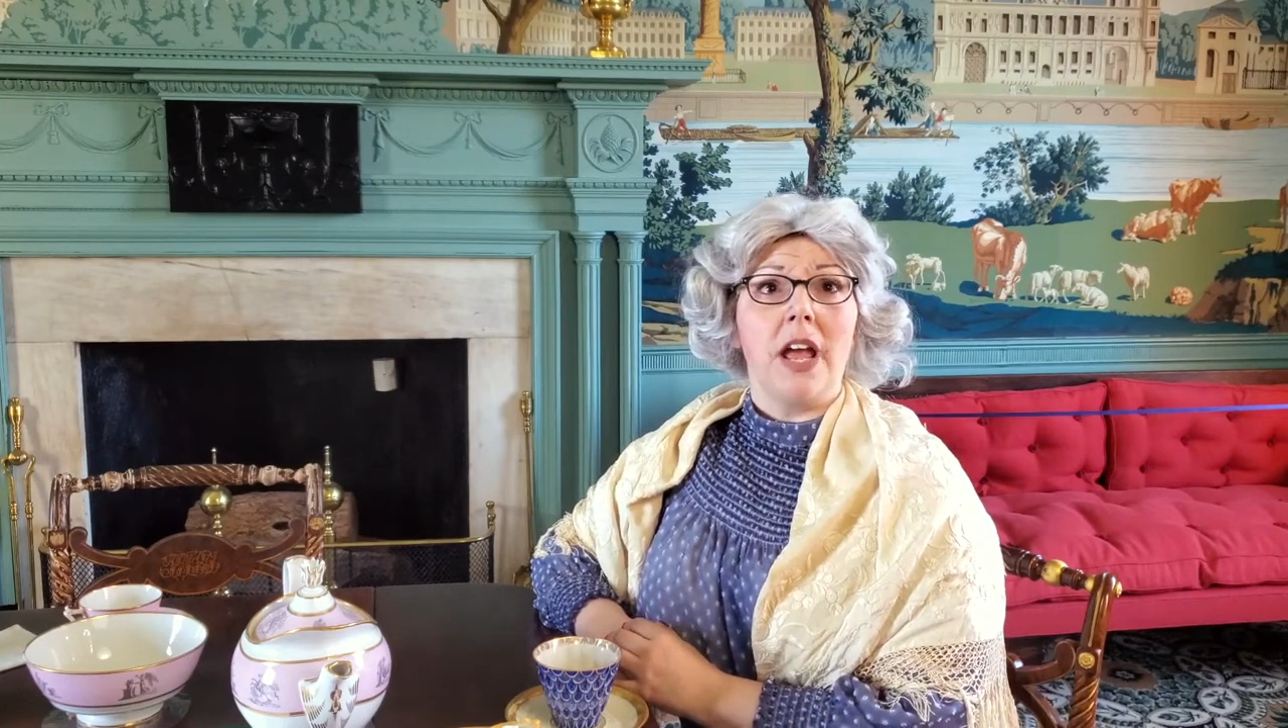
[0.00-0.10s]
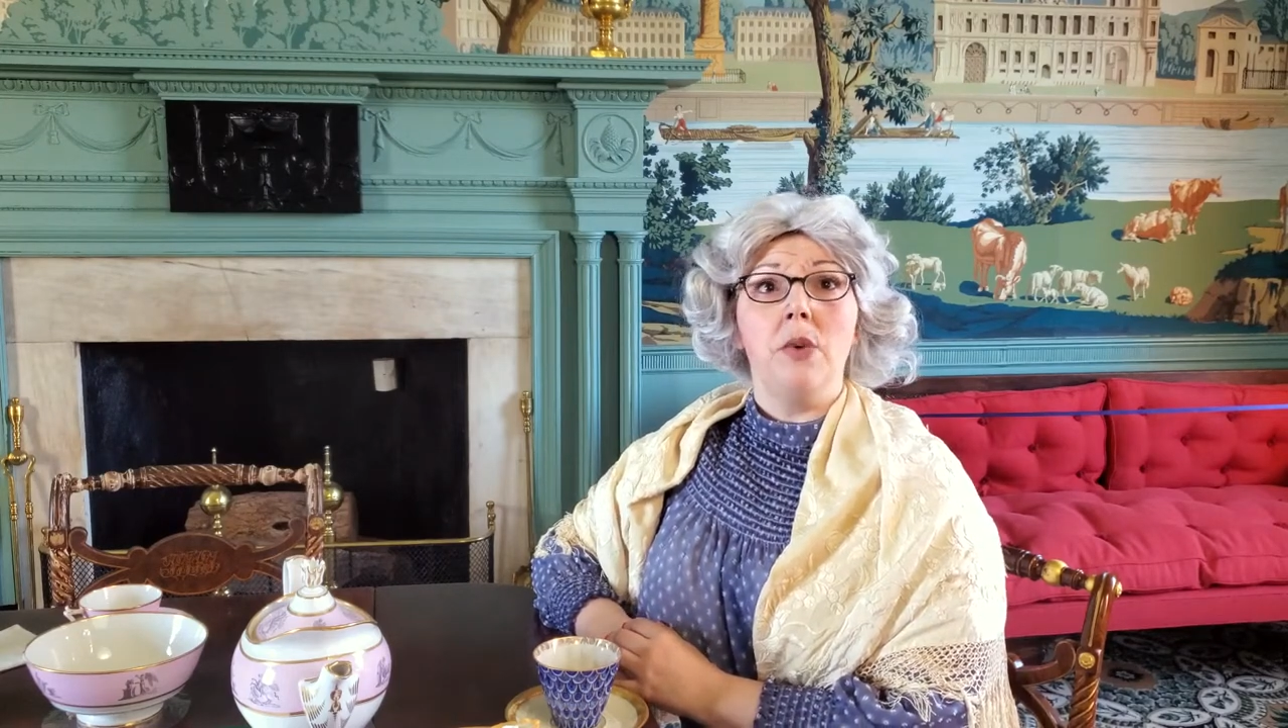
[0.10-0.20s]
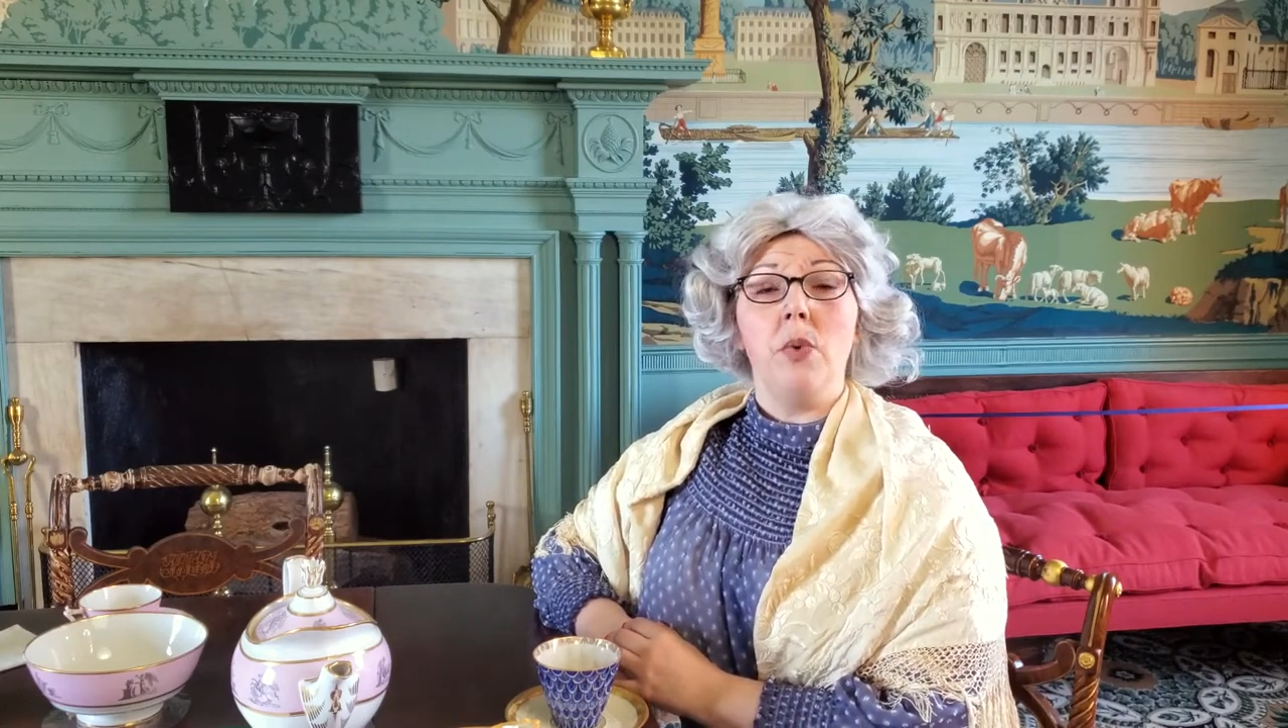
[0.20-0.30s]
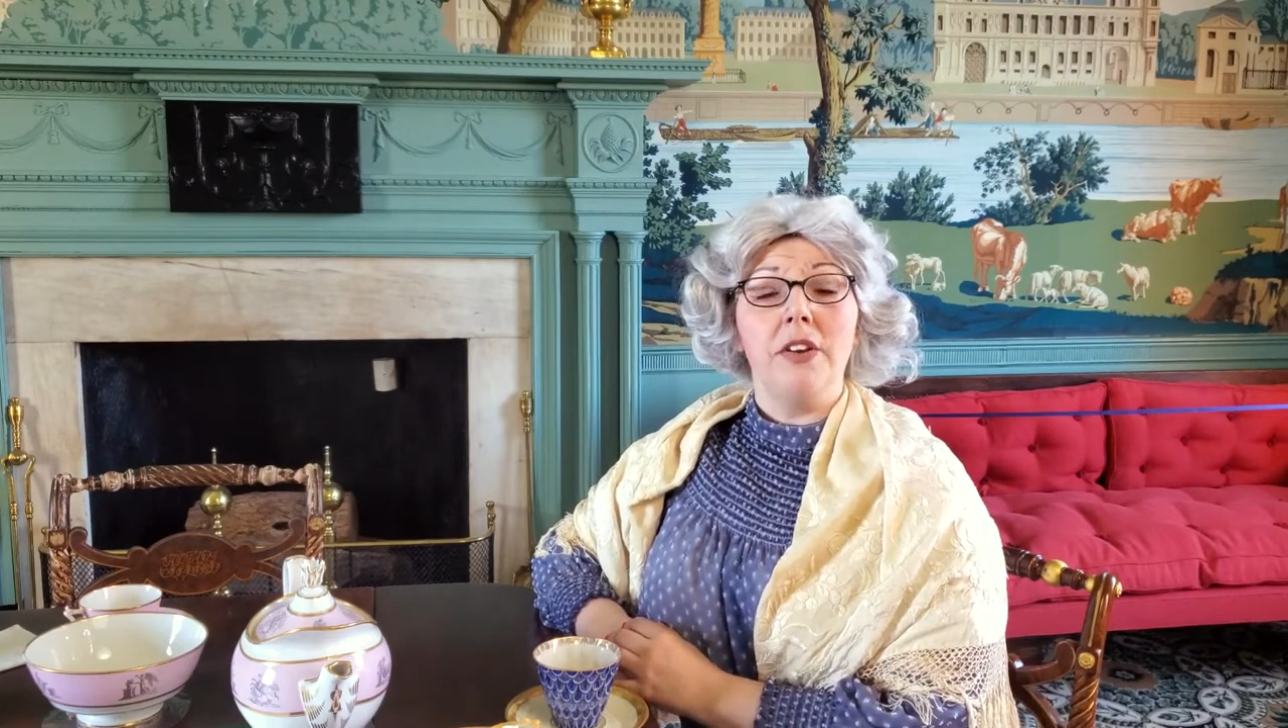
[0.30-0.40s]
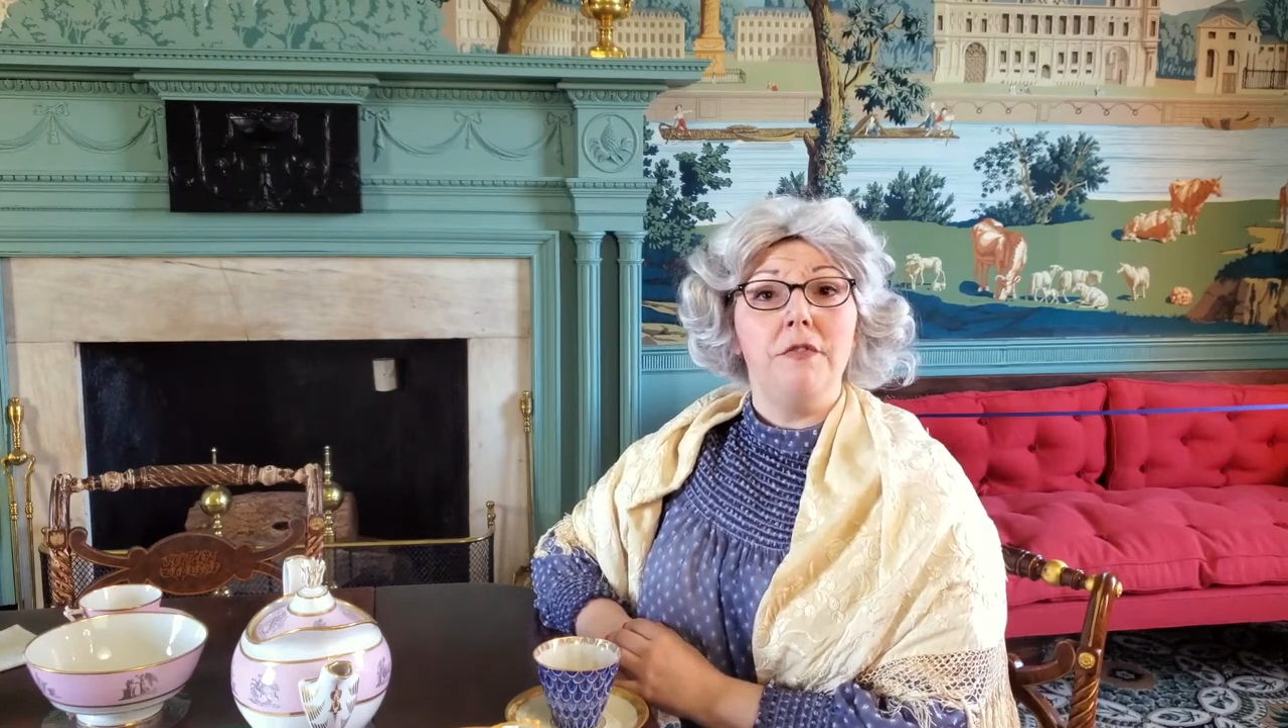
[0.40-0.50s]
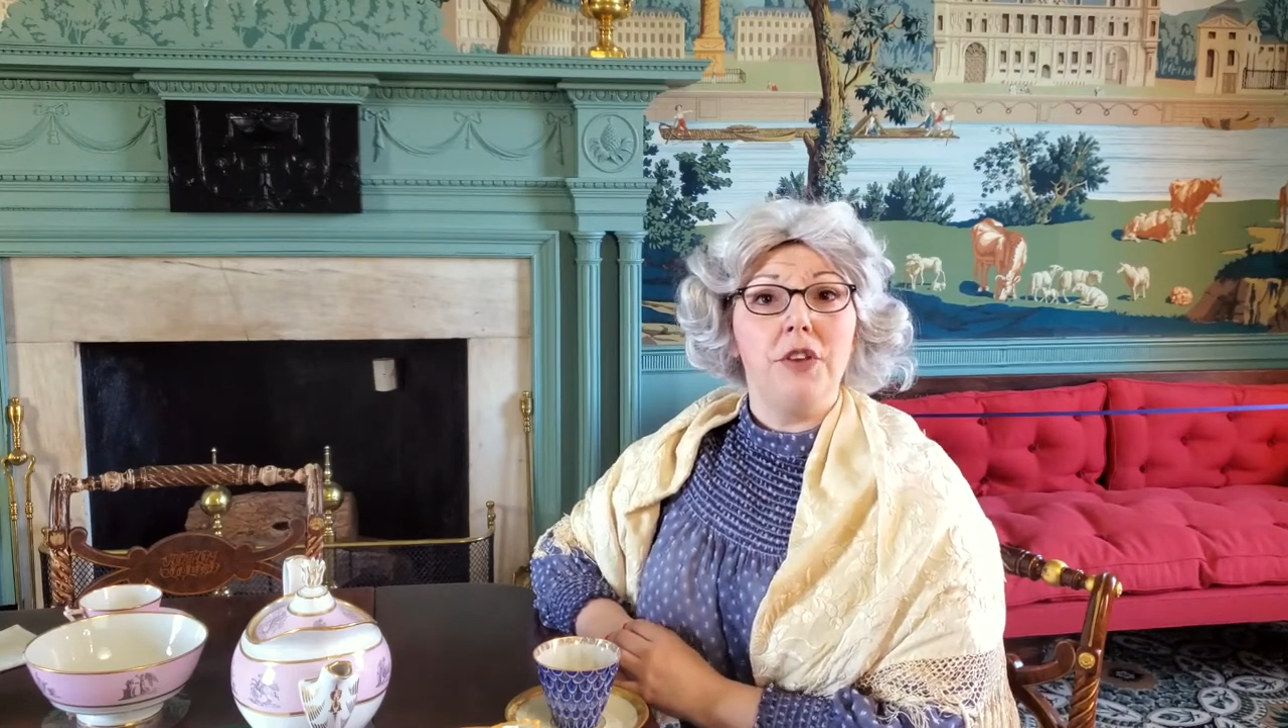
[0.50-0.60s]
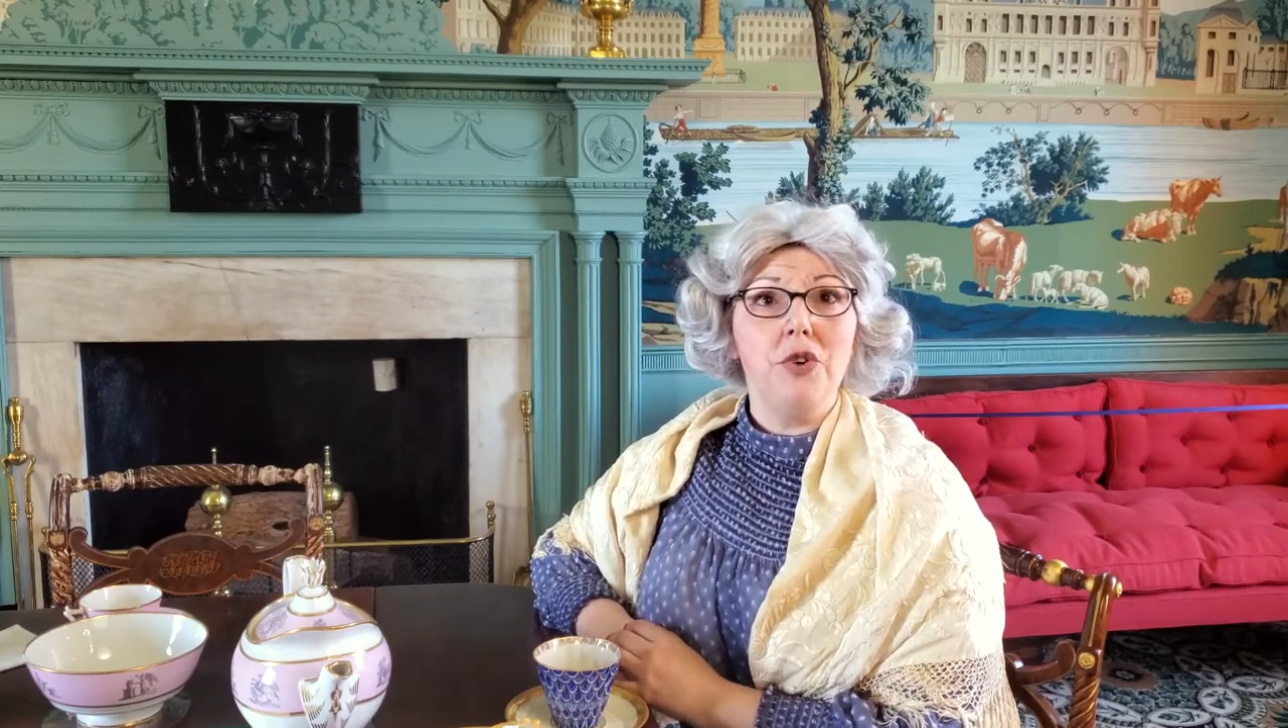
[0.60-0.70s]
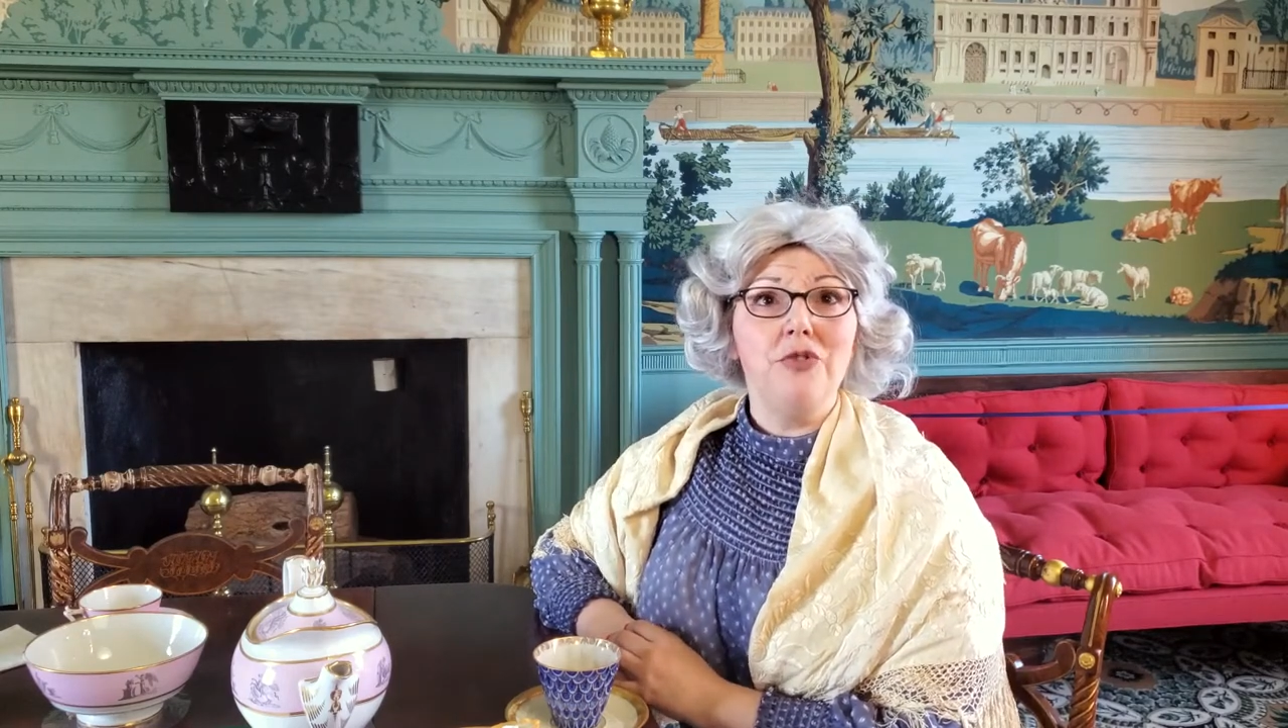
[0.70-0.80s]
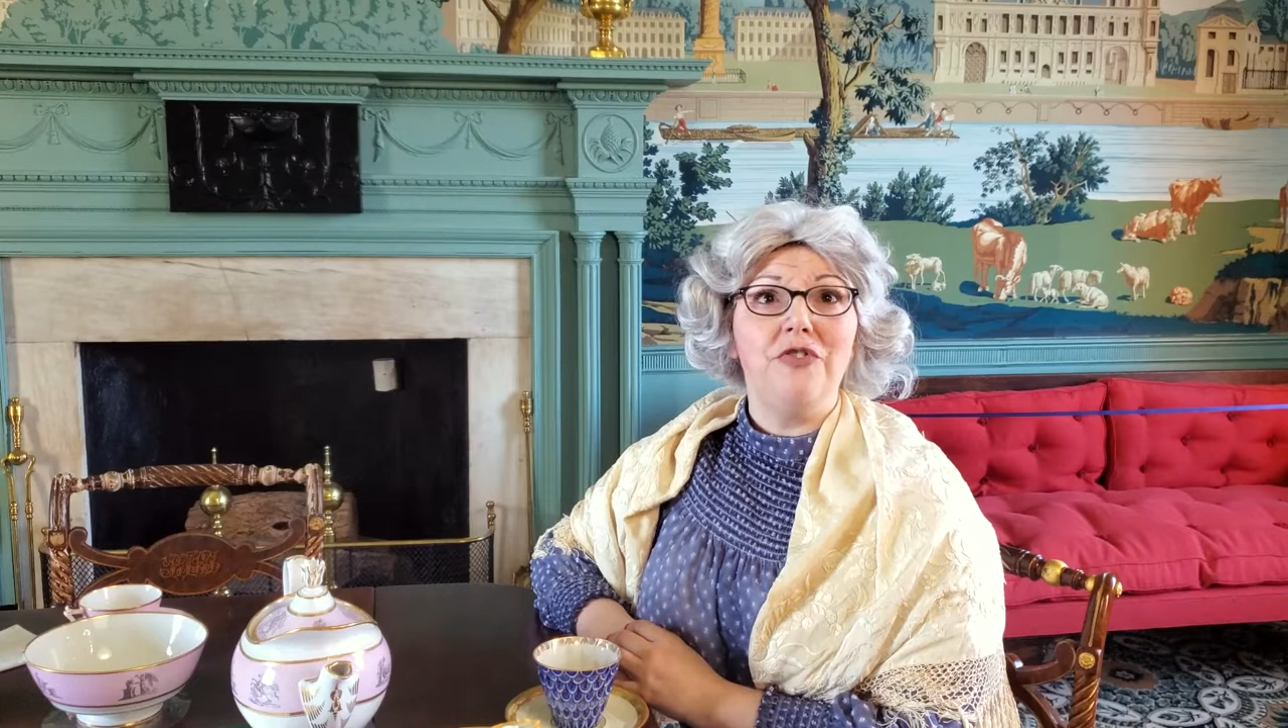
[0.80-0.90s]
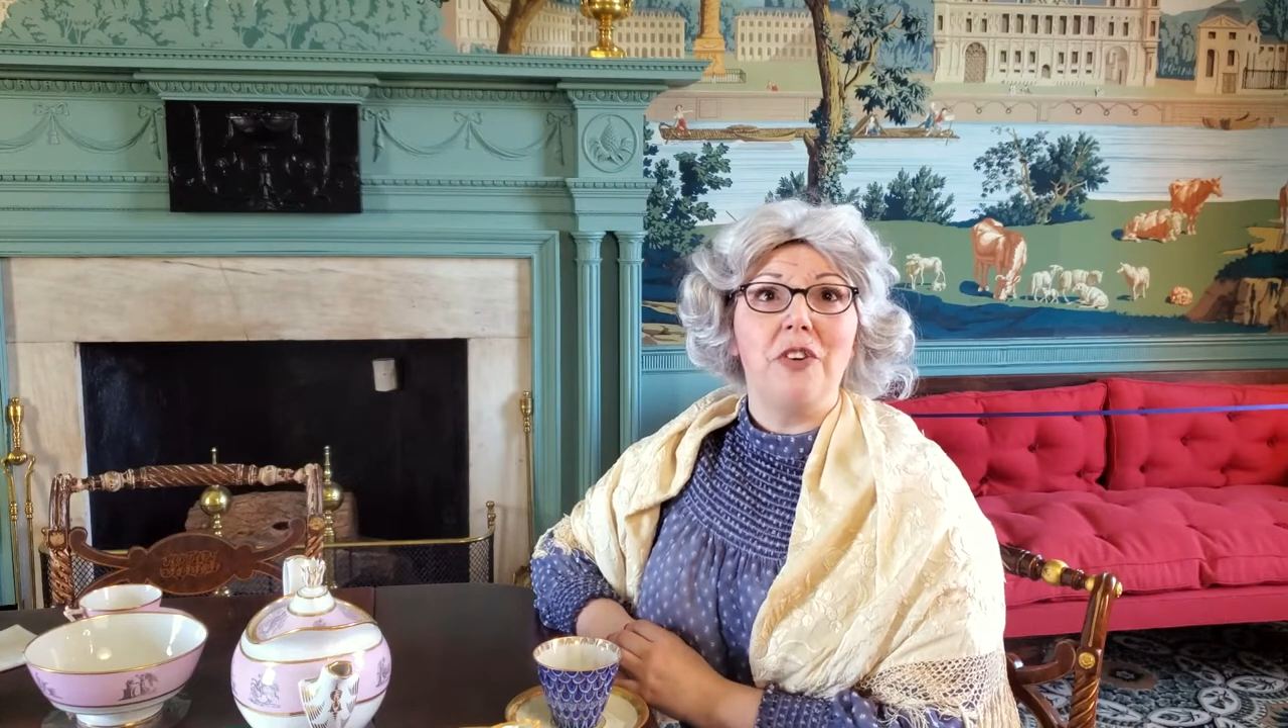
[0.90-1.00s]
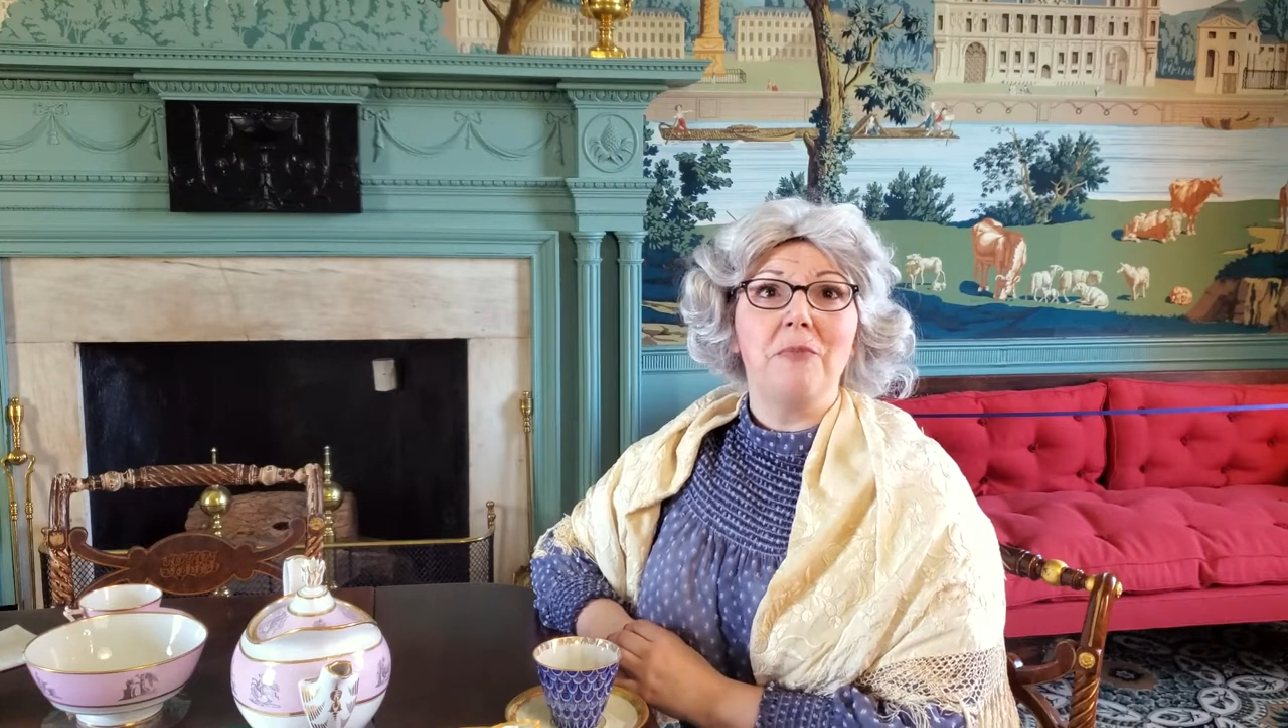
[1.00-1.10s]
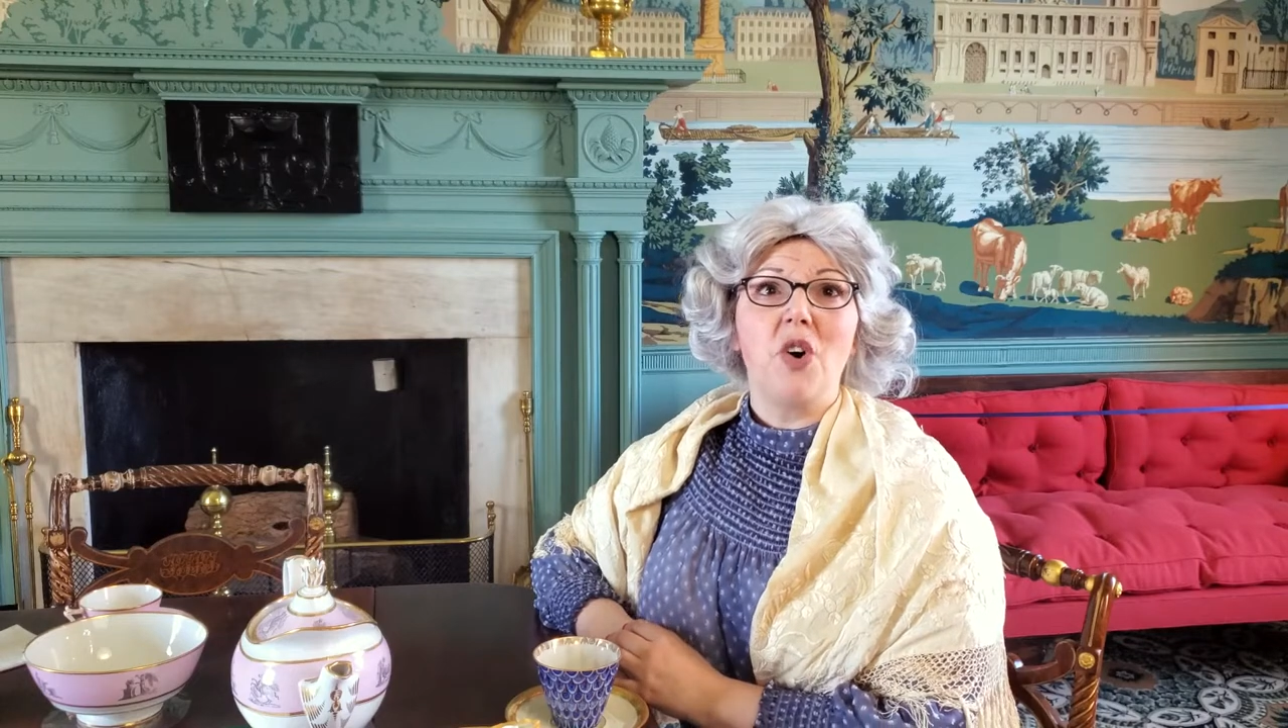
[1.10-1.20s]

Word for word: and when viewed from